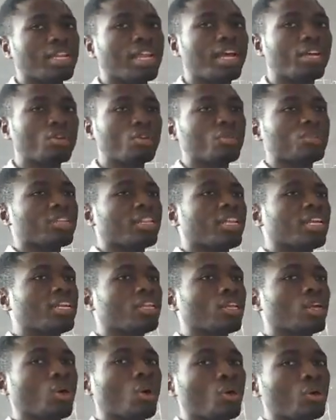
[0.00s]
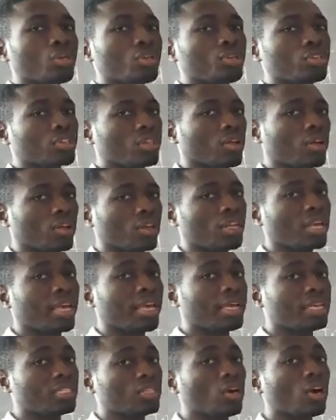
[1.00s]
Either you use ln or use log.
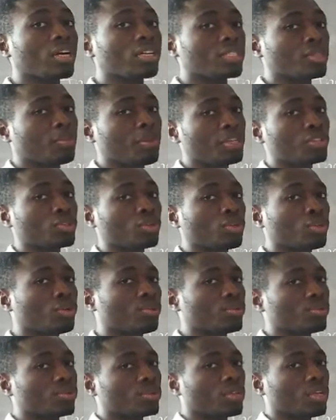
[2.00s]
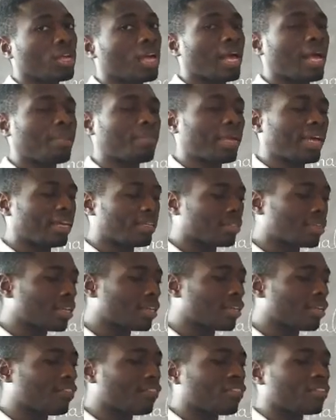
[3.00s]
It all depends on you. But I
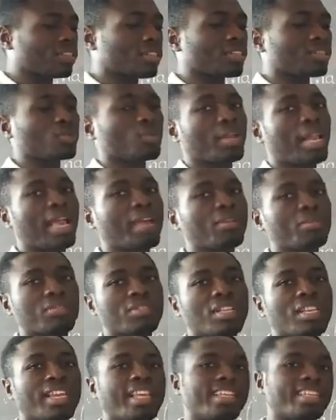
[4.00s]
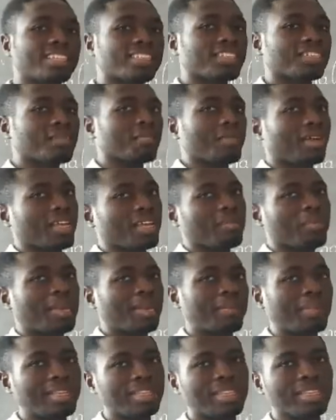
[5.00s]
said in physics we like using ln, but in
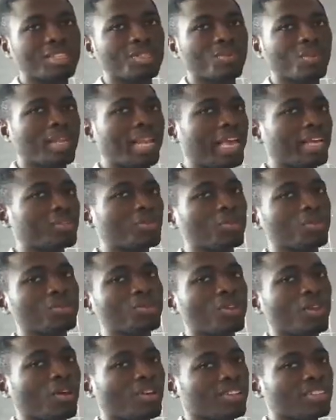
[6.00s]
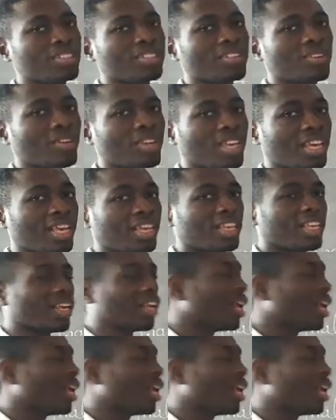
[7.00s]
mathematics we like to use log. Okay.